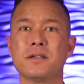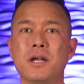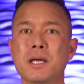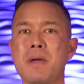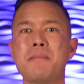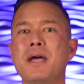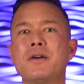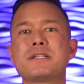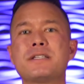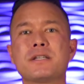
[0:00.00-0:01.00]
You're like, my
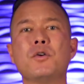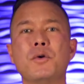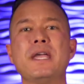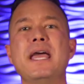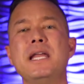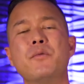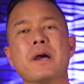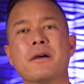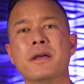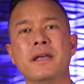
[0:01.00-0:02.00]
marriage isn't going
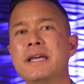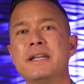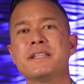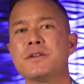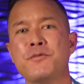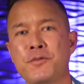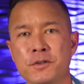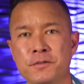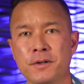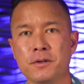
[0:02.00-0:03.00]
anywhere. It isn't
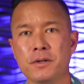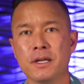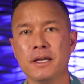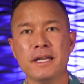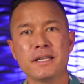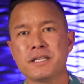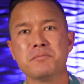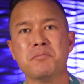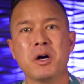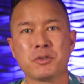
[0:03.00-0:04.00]
fruitful. It
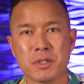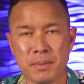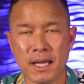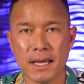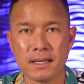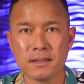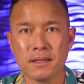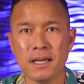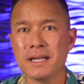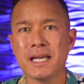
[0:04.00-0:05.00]
isn't multiplying.
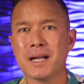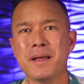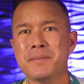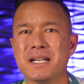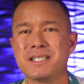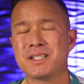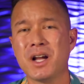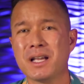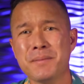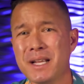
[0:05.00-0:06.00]
And again, I'm not
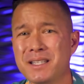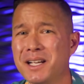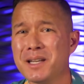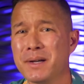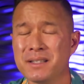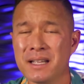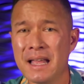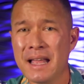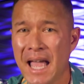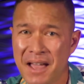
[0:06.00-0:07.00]
talking about
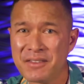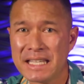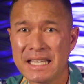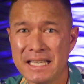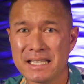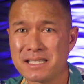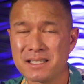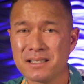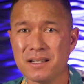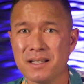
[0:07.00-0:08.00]
having
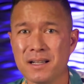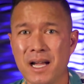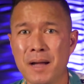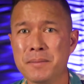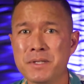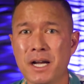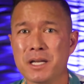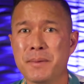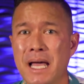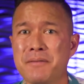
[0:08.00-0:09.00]
kids. I'm
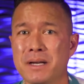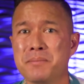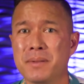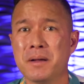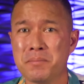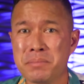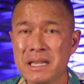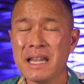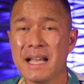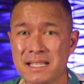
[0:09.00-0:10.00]
talking about having a
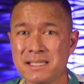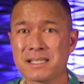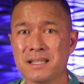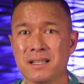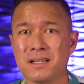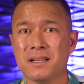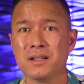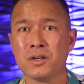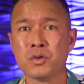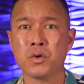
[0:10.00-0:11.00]
blessed,
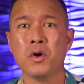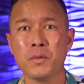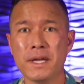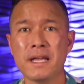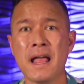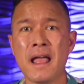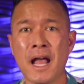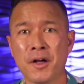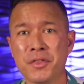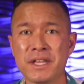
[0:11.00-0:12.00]
growing,
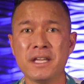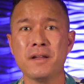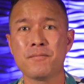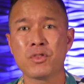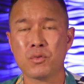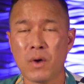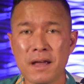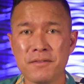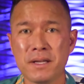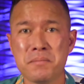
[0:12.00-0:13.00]
healthy,
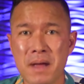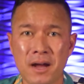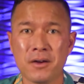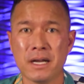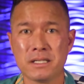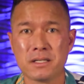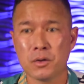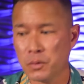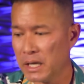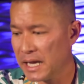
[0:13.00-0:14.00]
thriving marriage
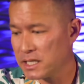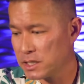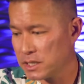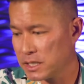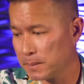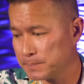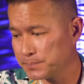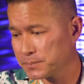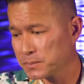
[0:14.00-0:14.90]
relationship.